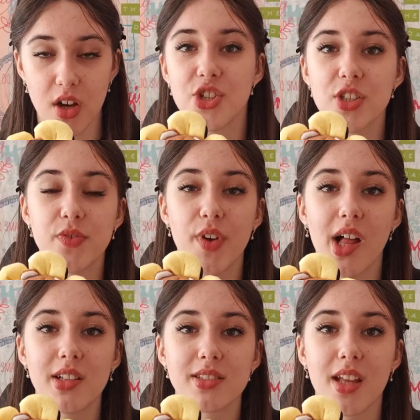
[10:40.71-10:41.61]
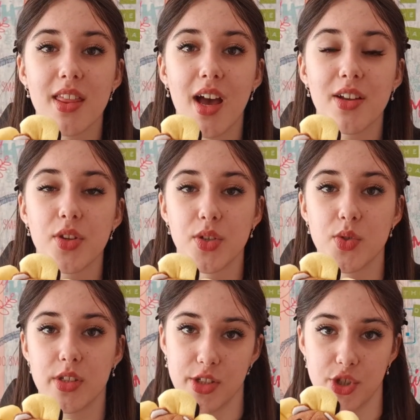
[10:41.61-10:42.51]
It just felt that
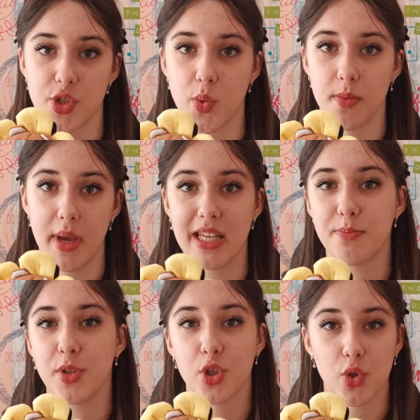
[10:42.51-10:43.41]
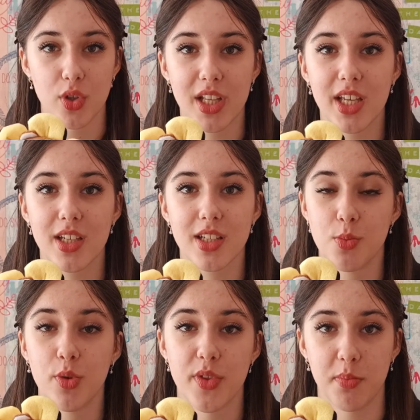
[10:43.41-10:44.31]
those decisions were made purely
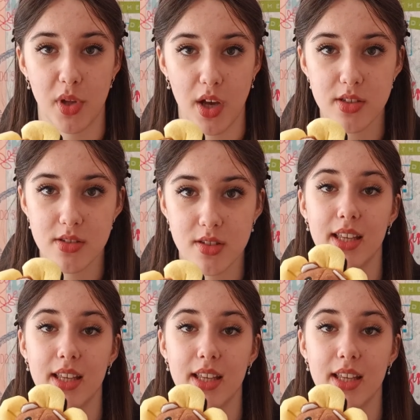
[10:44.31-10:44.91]
to move the plot.